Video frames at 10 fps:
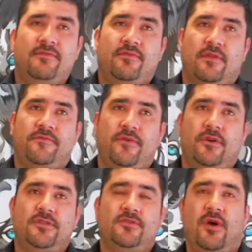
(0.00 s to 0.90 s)
For the
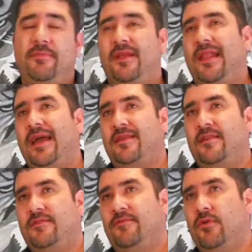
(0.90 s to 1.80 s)
first, so I've been
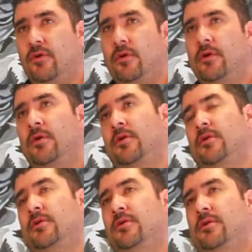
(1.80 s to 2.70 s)
licensed for,
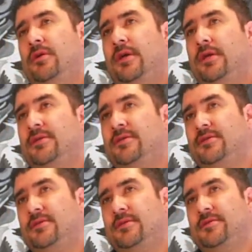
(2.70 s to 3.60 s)

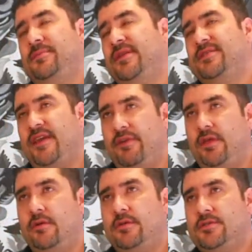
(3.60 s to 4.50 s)
it's been
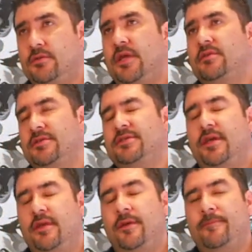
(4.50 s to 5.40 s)
7 years, 2010,